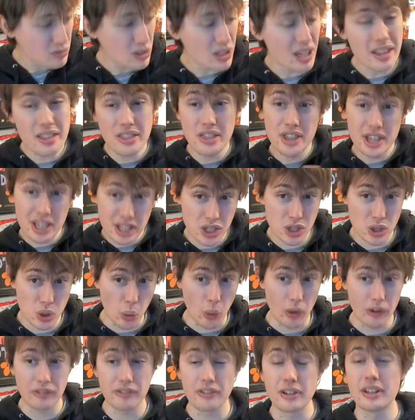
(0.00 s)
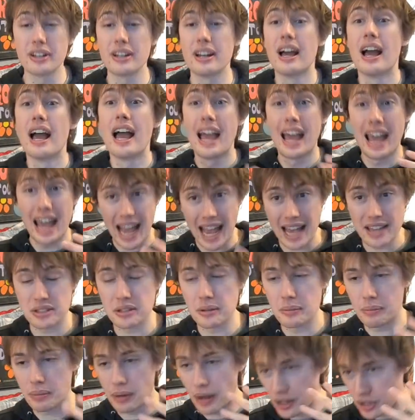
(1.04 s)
This Thorfinn has a